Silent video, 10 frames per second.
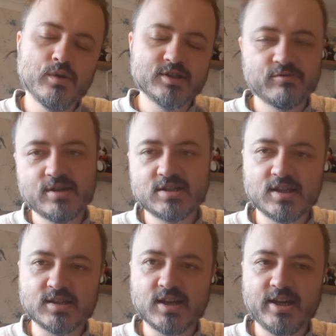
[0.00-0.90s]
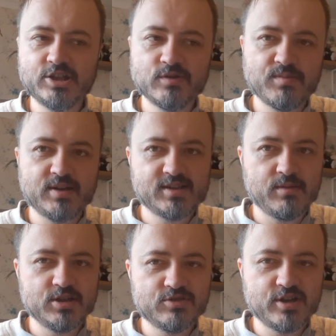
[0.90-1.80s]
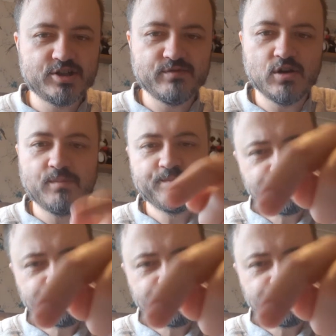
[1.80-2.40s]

there's a risk, there's a danger, it depends how many stress you've got.